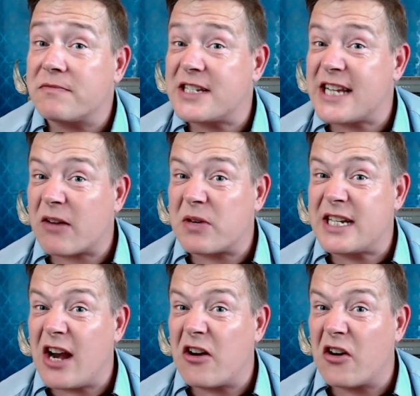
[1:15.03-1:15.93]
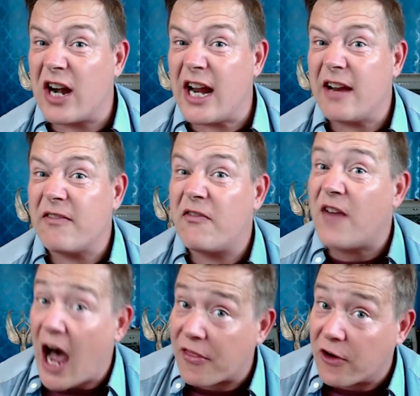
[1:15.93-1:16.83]
Secretary
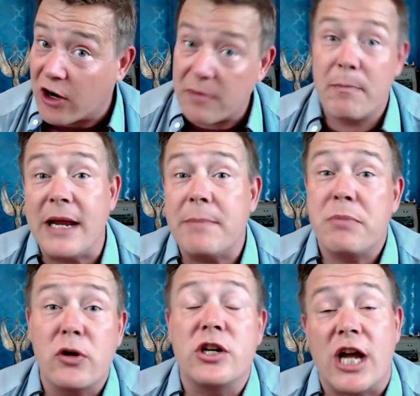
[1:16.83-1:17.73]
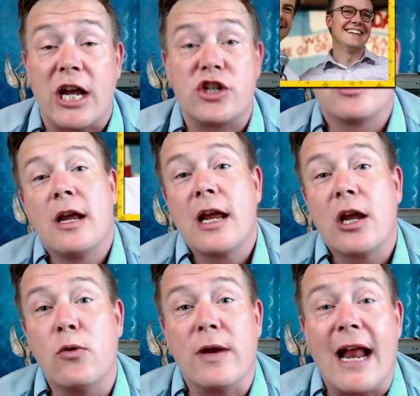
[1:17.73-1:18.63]
Father Pete Buttigieg,
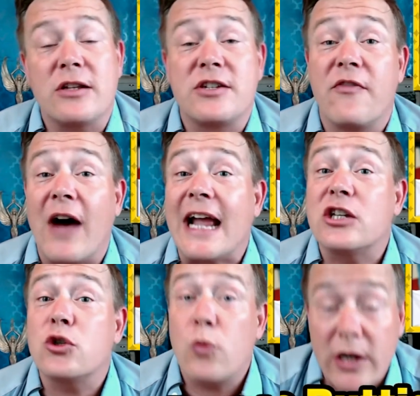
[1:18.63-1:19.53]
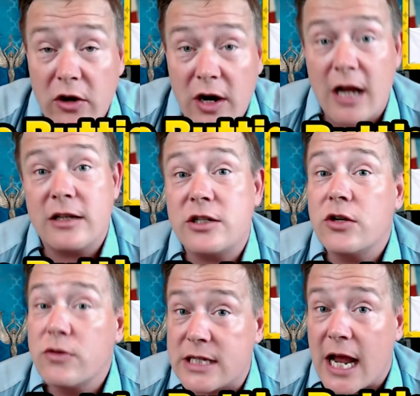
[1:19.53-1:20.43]
who announced via Twitter on
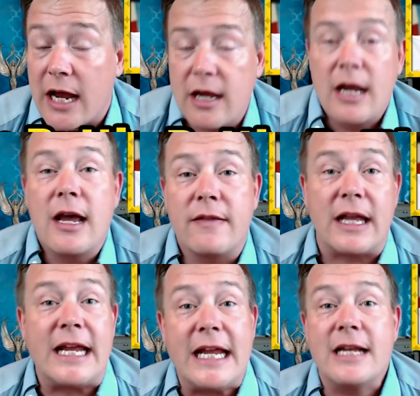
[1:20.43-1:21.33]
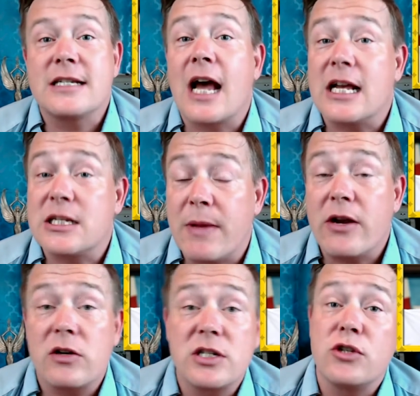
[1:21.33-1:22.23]
Tuesday that he and his husband
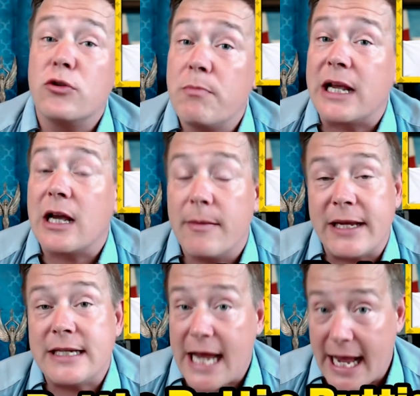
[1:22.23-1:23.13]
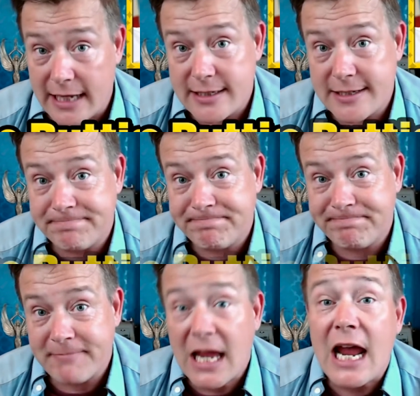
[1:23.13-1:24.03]
are soon becoming dads.
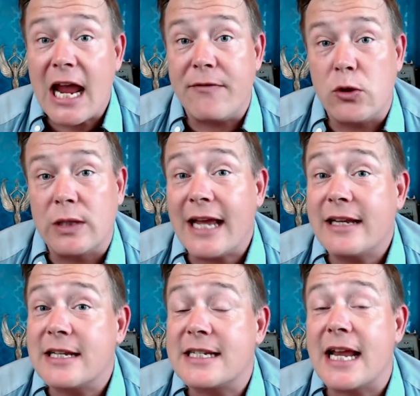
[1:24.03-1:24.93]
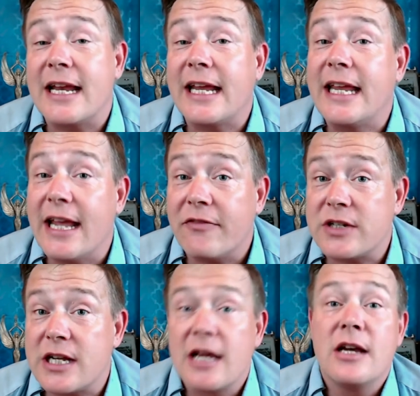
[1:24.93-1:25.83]
If you would like to send a
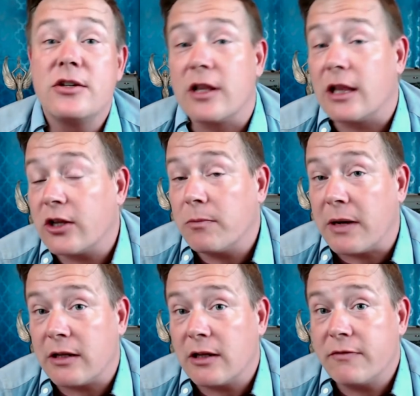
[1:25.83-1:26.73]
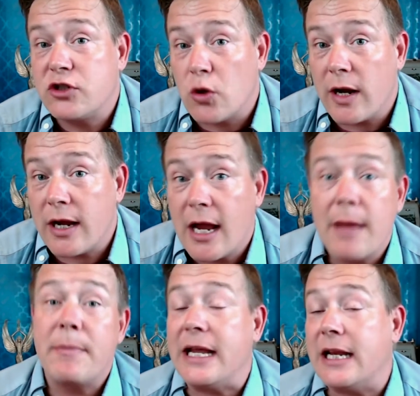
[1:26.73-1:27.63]
gift to the little bundle of joy,
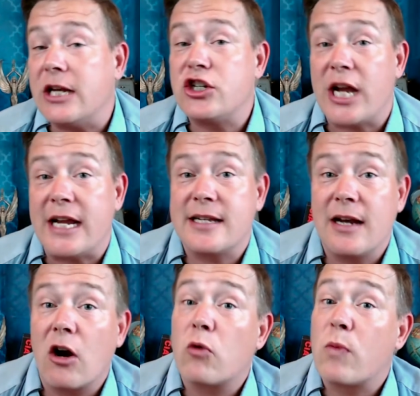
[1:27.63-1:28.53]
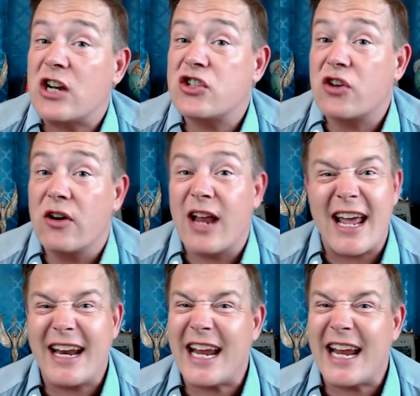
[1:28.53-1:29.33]
Pete and Chasen are registered at a